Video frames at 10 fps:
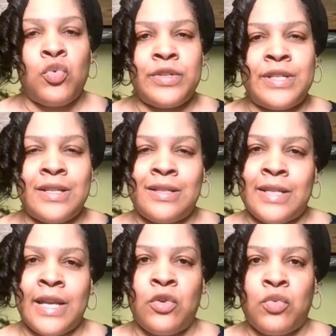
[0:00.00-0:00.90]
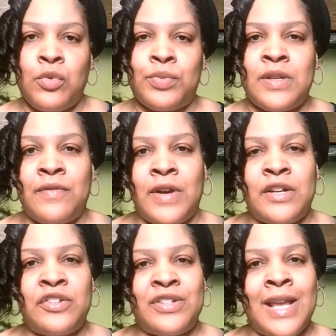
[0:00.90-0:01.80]
succinct groups of
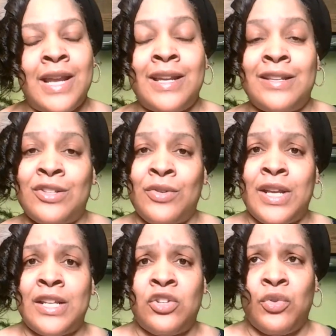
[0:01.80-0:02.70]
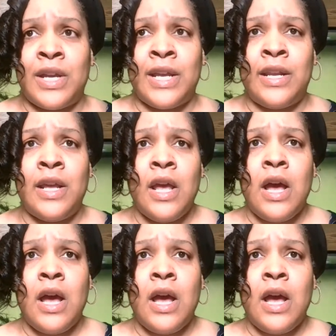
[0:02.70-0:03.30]
understanding so that you can